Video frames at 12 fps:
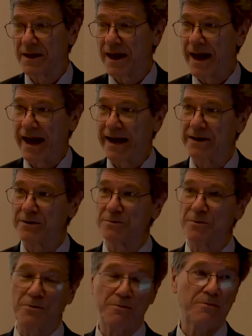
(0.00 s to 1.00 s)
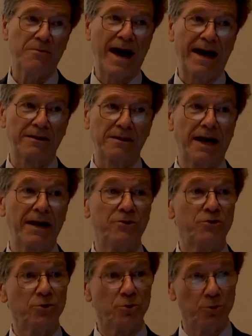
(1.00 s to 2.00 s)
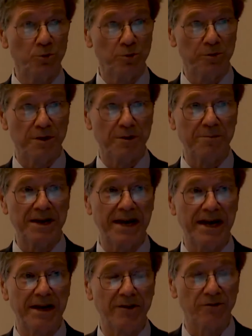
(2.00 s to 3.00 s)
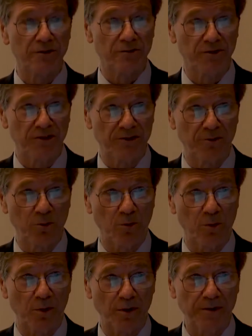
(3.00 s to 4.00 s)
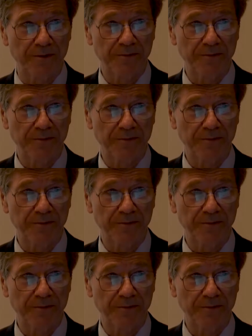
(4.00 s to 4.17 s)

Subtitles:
and that led to the beginnings of civil war.